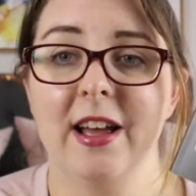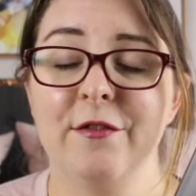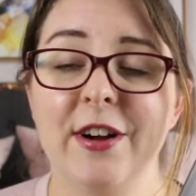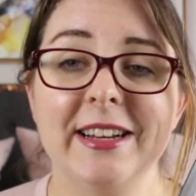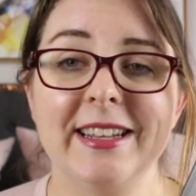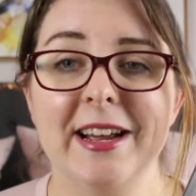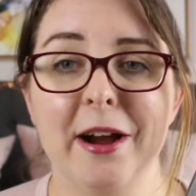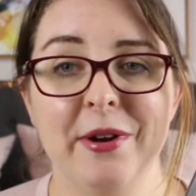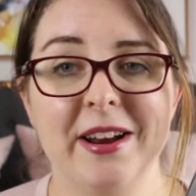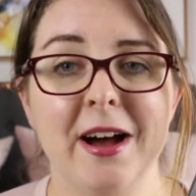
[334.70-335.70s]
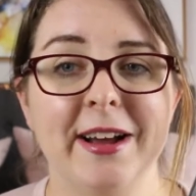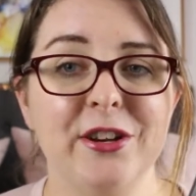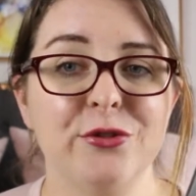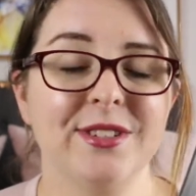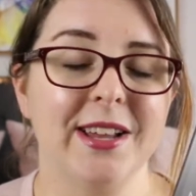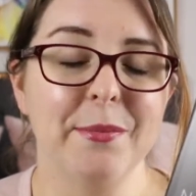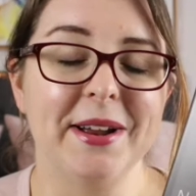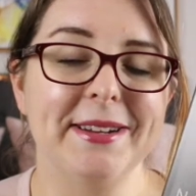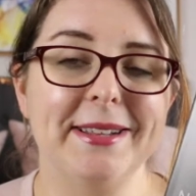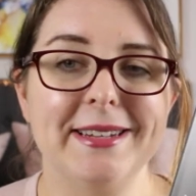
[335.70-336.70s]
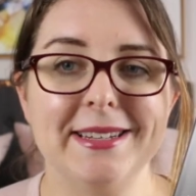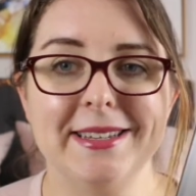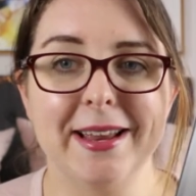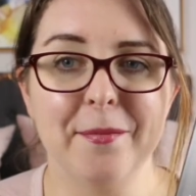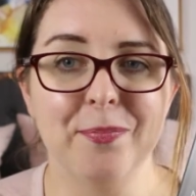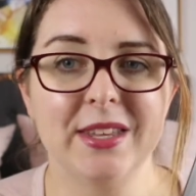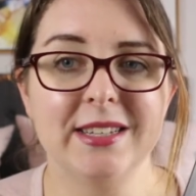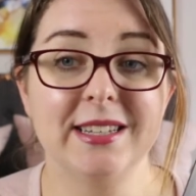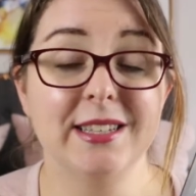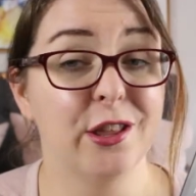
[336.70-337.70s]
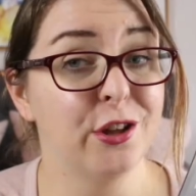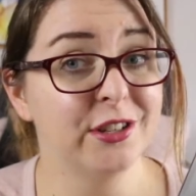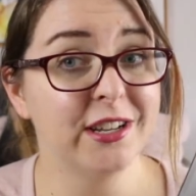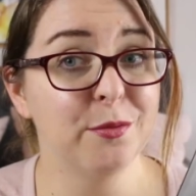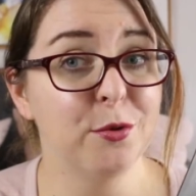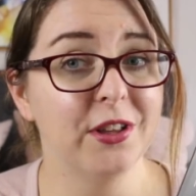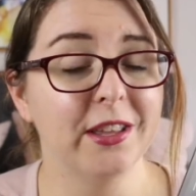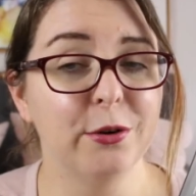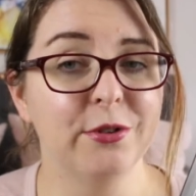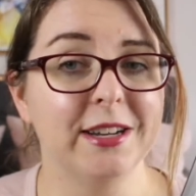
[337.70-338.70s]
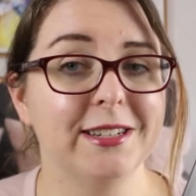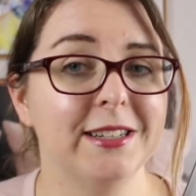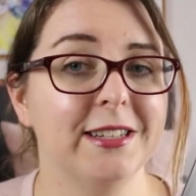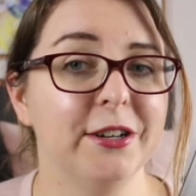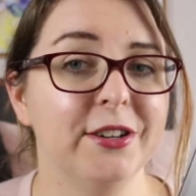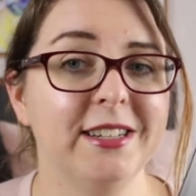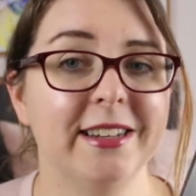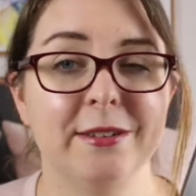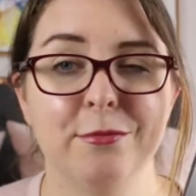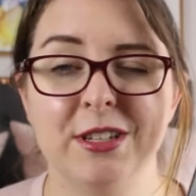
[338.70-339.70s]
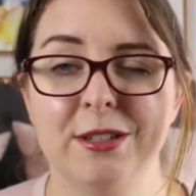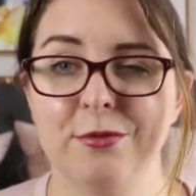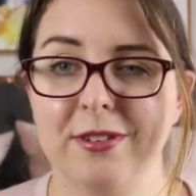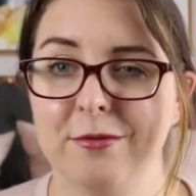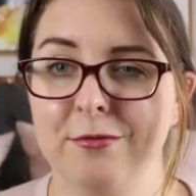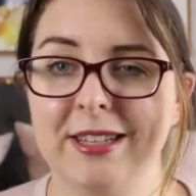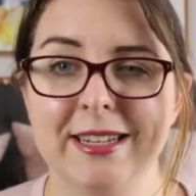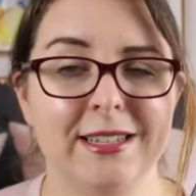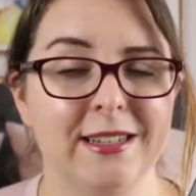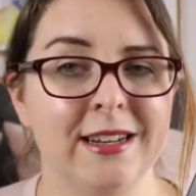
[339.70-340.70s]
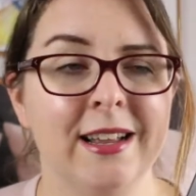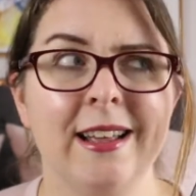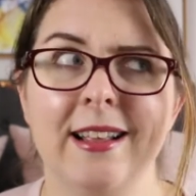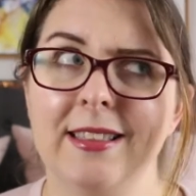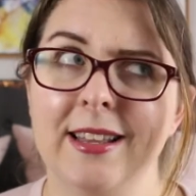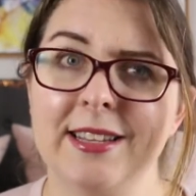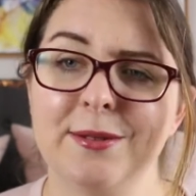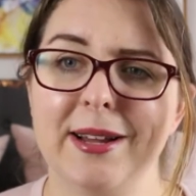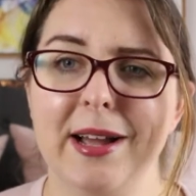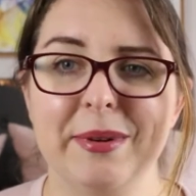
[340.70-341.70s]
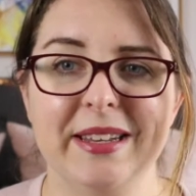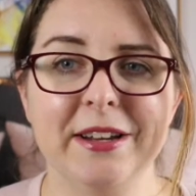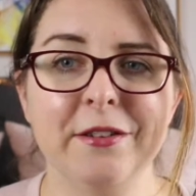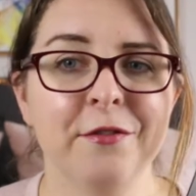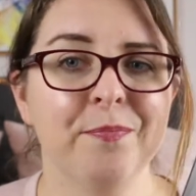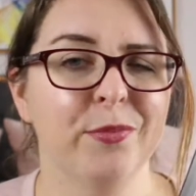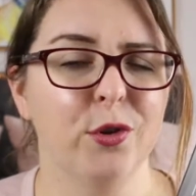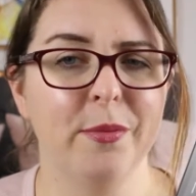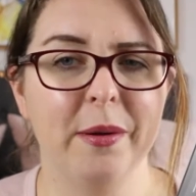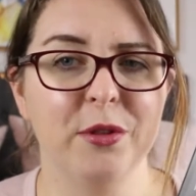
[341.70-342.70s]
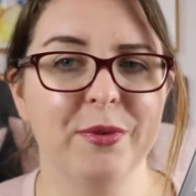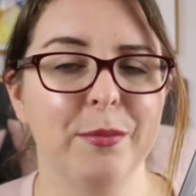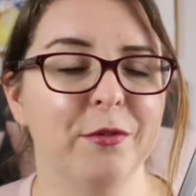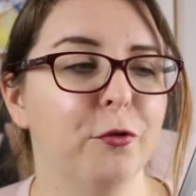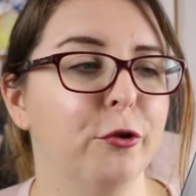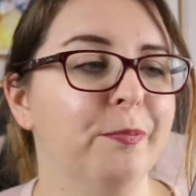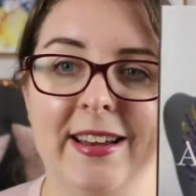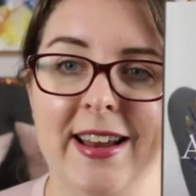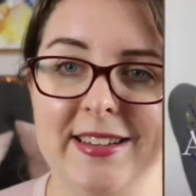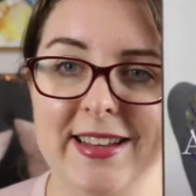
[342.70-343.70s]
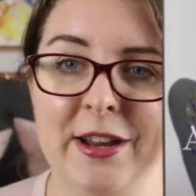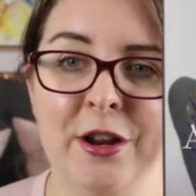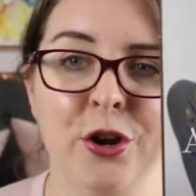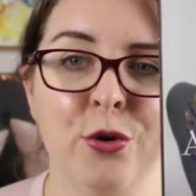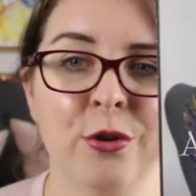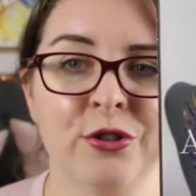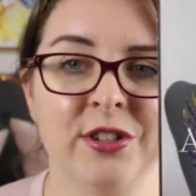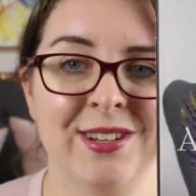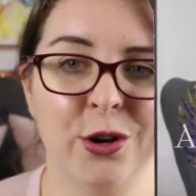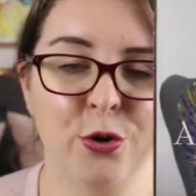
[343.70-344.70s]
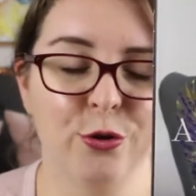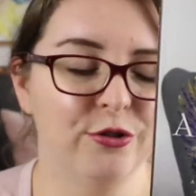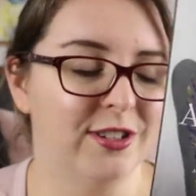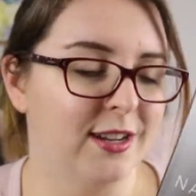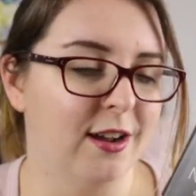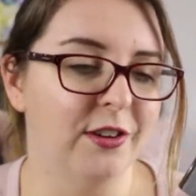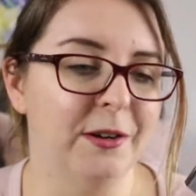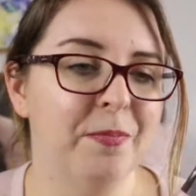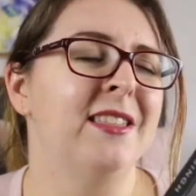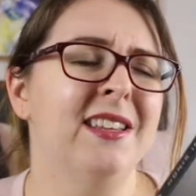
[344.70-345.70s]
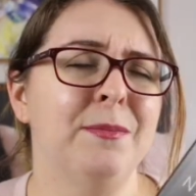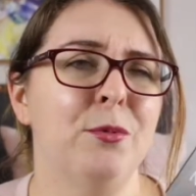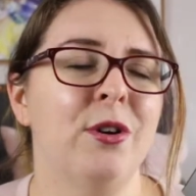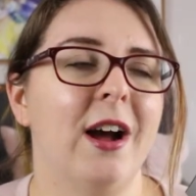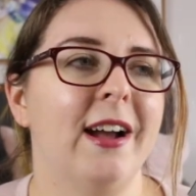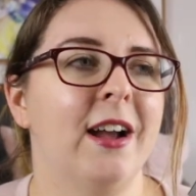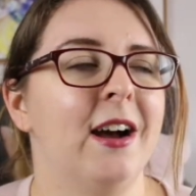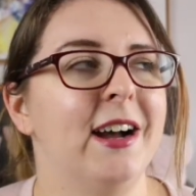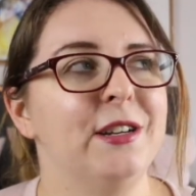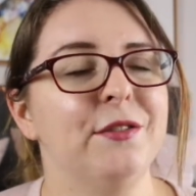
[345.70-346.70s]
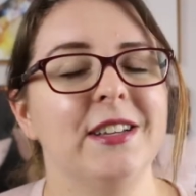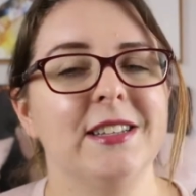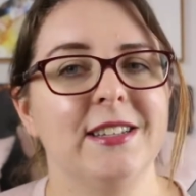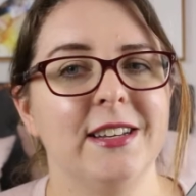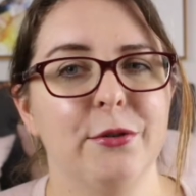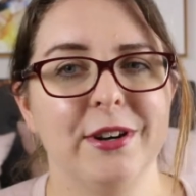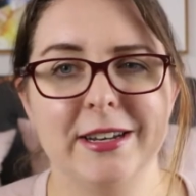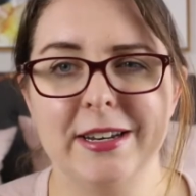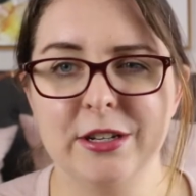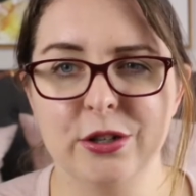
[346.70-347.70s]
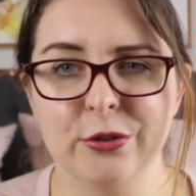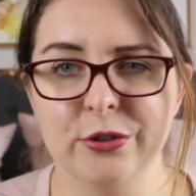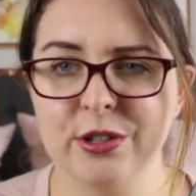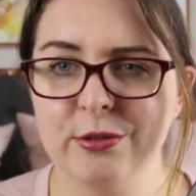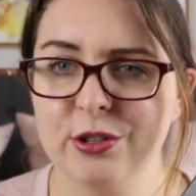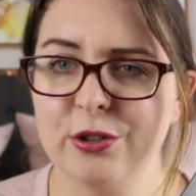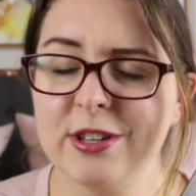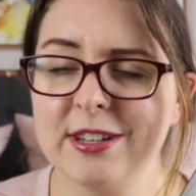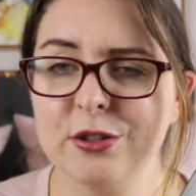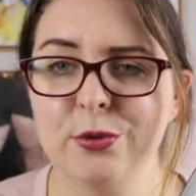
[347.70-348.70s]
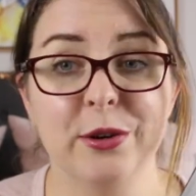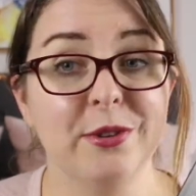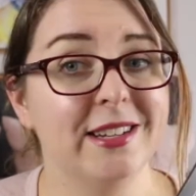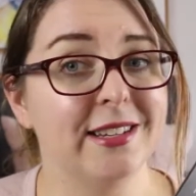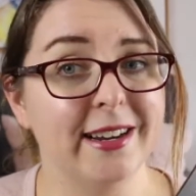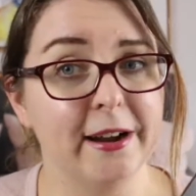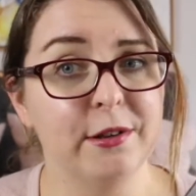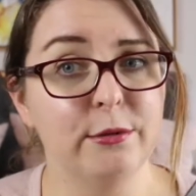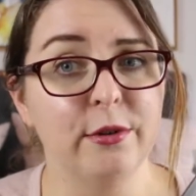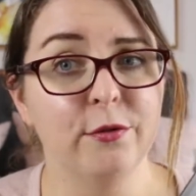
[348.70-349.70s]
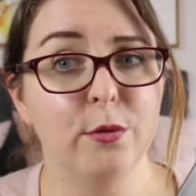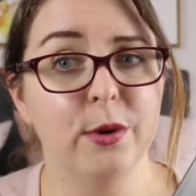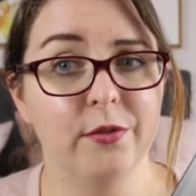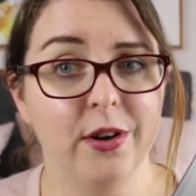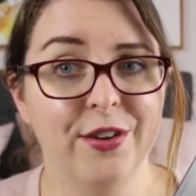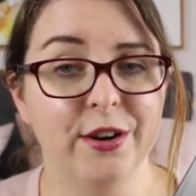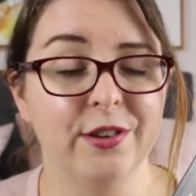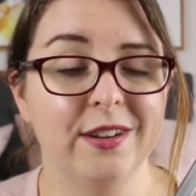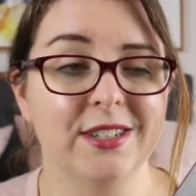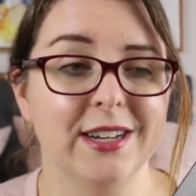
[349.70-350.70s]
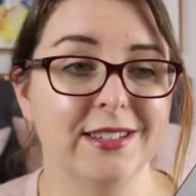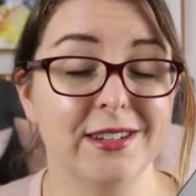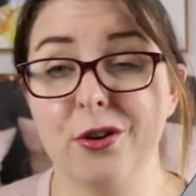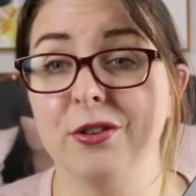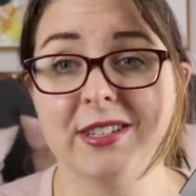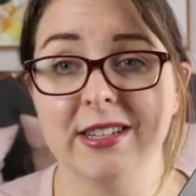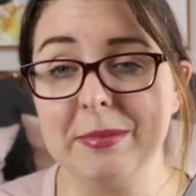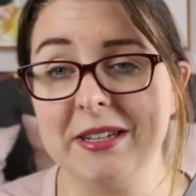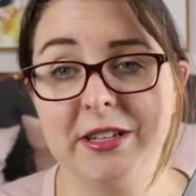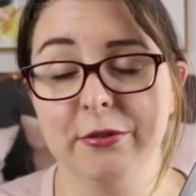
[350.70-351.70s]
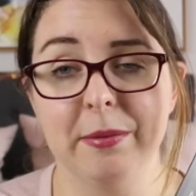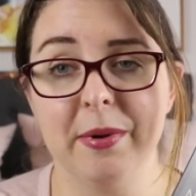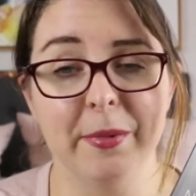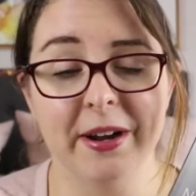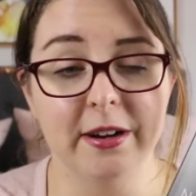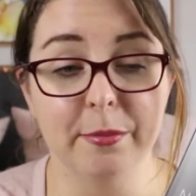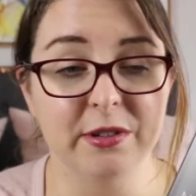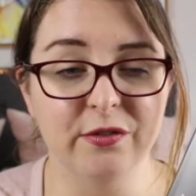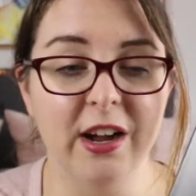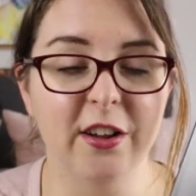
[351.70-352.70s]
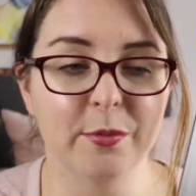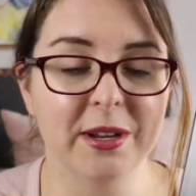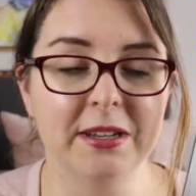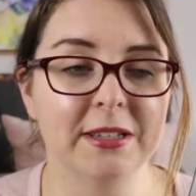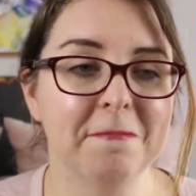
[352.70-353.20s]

And finally, I read Archangel Sun by Nalini Singh. This is the 13th book in the Guild Hunters series. It was released last week, I believe. Or maybe the week before. It has a gorgeous, gorgeous cover. This book, I kind of consider it an interlude. So it's a 2020 release. I gave this one 4.5 out of 5 stars. And honestly, I'm considering bumping it up to 5 because